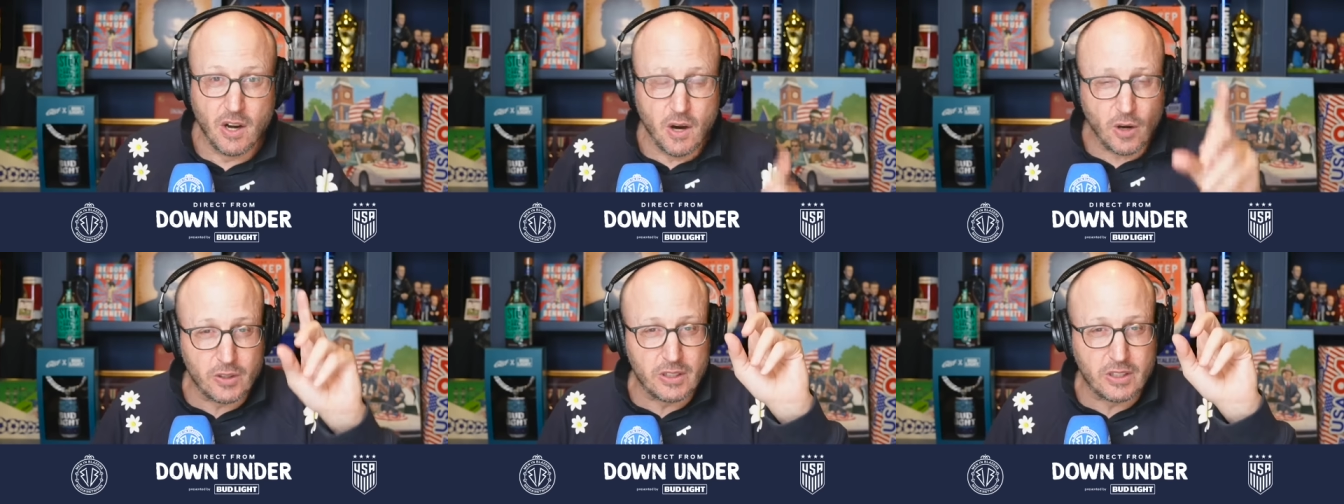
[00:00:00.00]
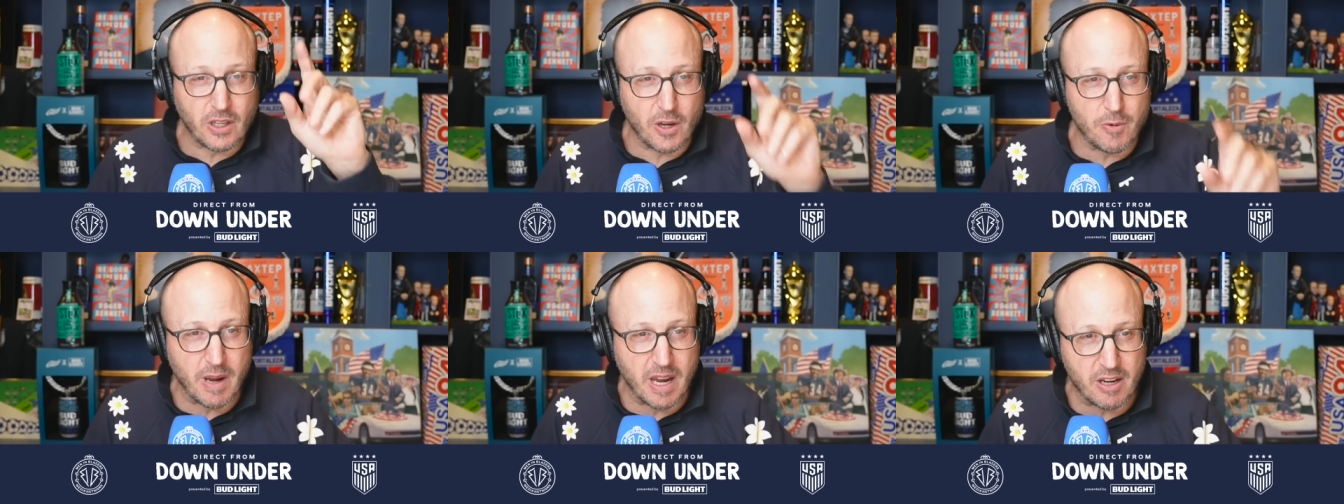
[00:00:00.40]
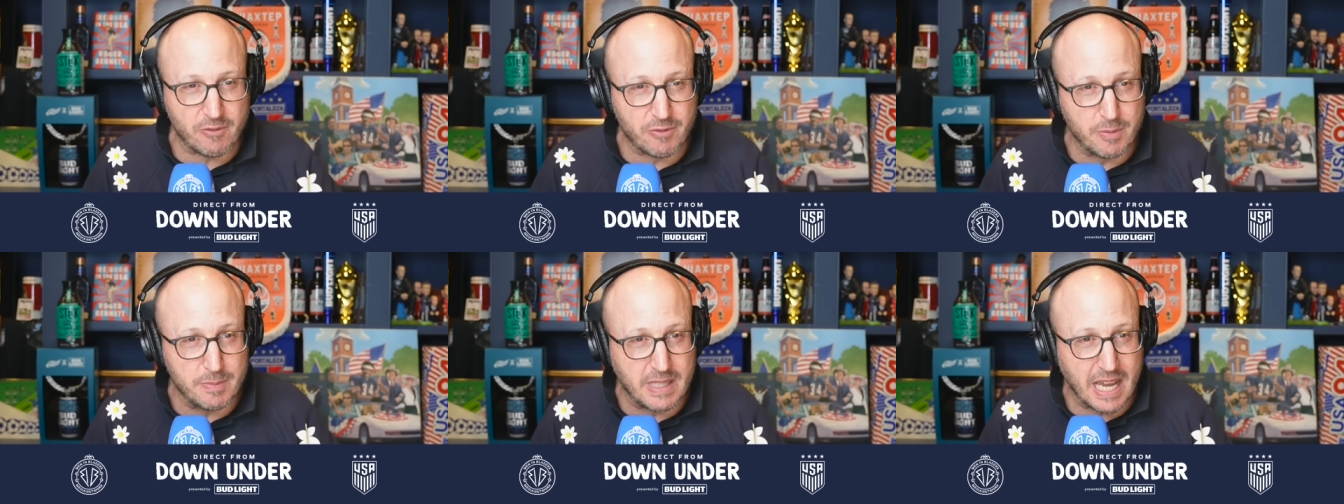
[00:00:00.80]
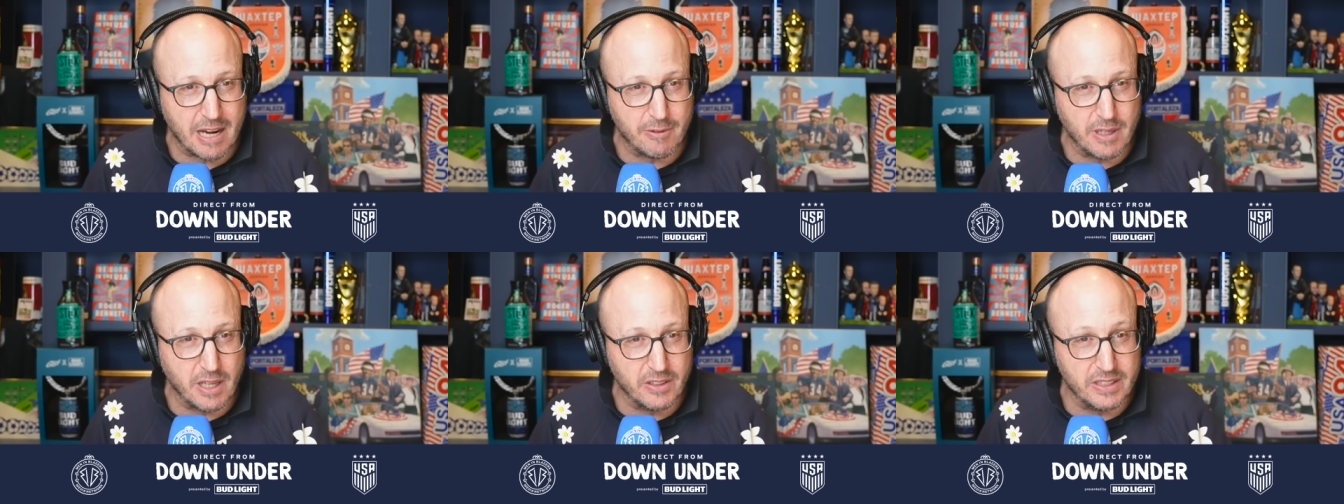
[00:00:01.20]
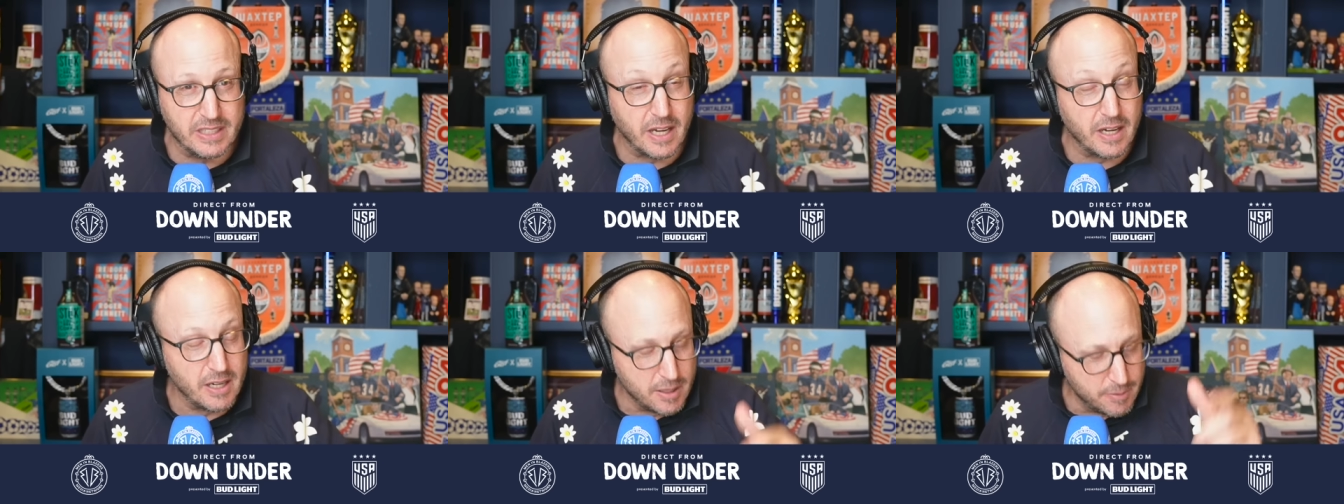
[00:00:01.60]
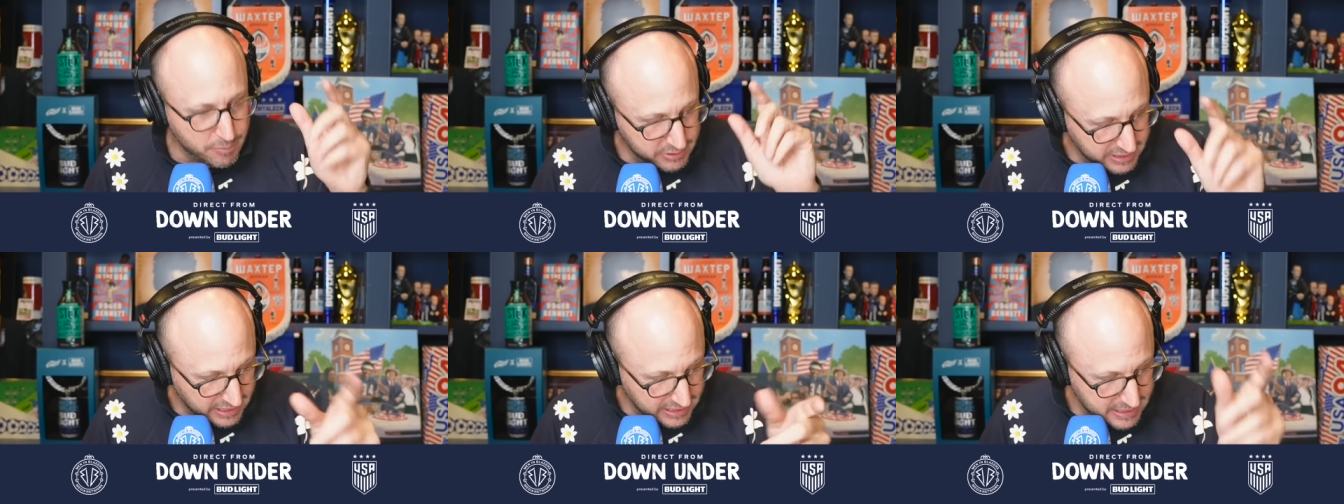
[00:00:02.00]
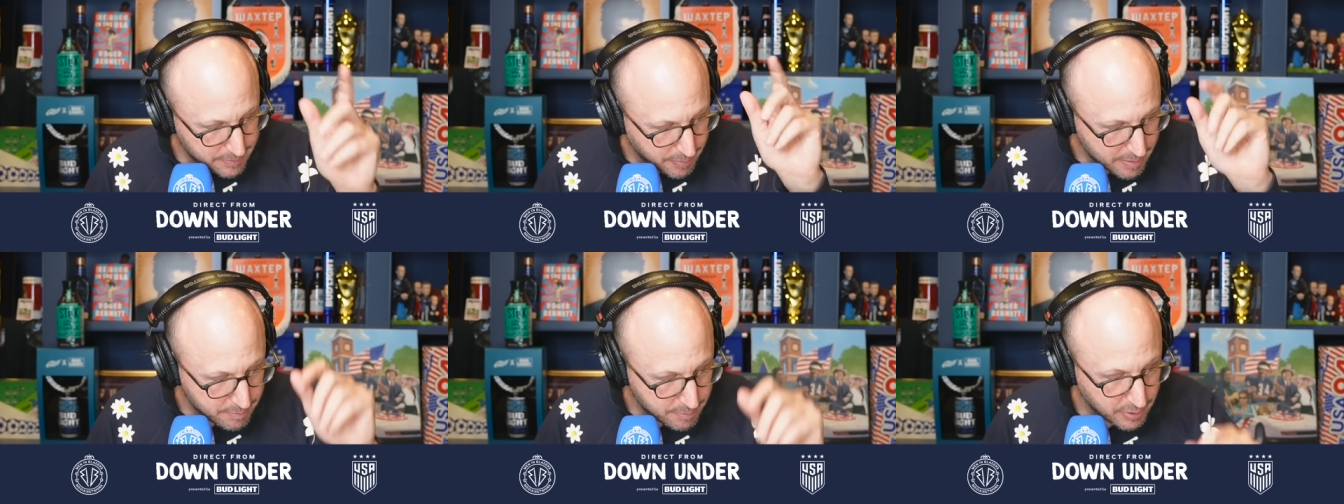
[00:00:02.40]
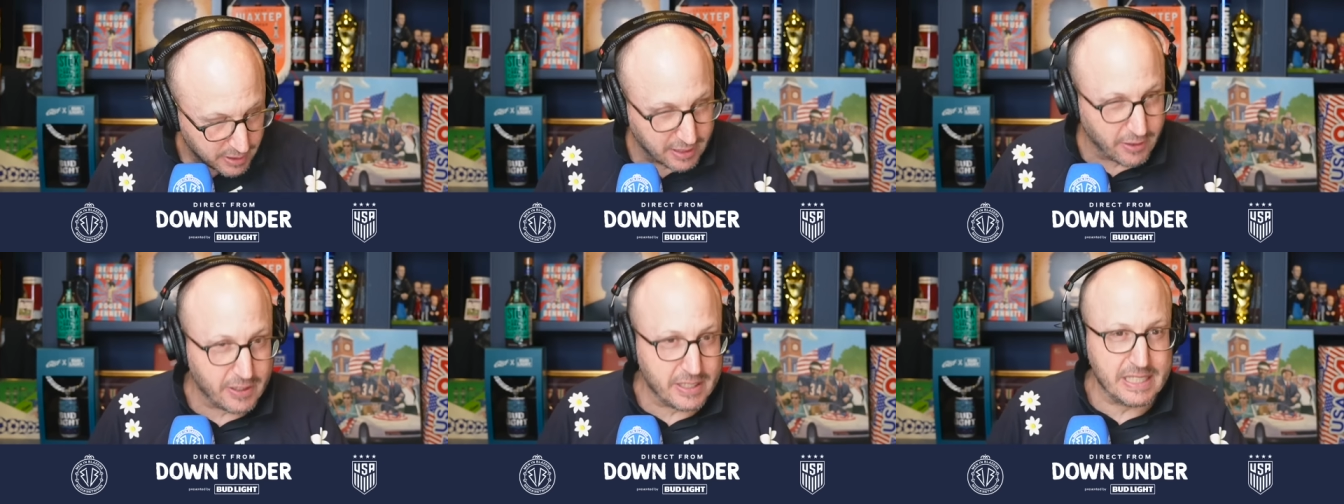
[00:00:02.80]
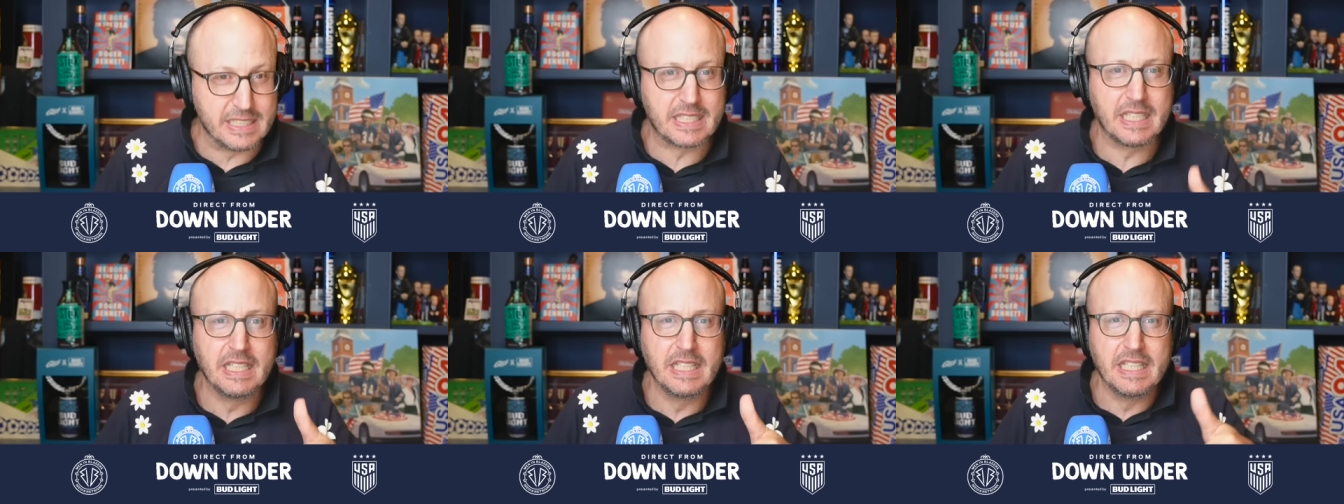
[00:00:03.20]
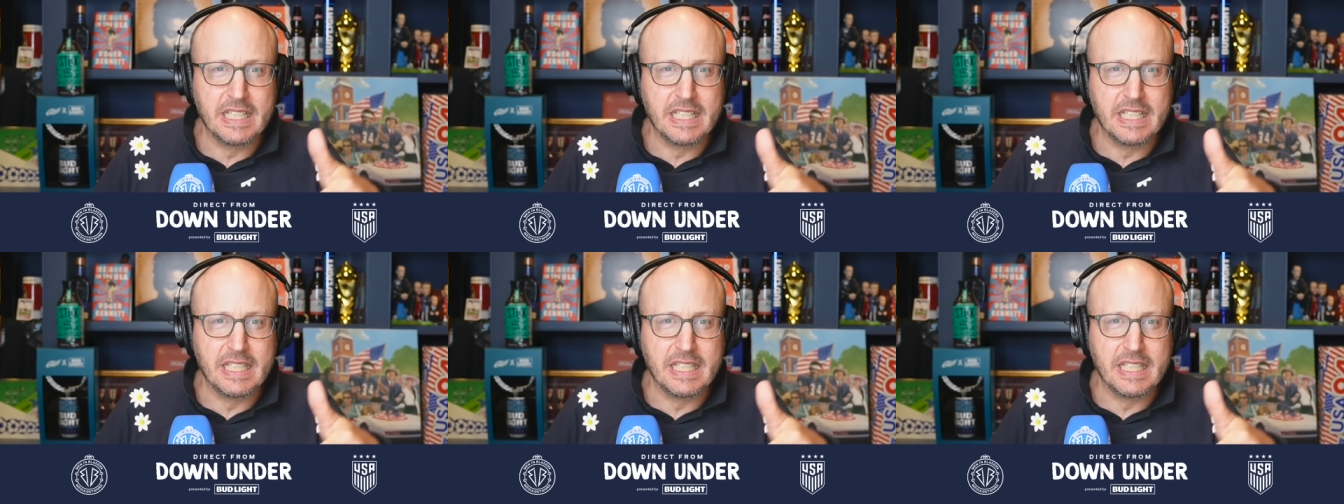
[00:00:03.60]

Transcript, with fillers: on direct from Down Under, presented by Bud Light.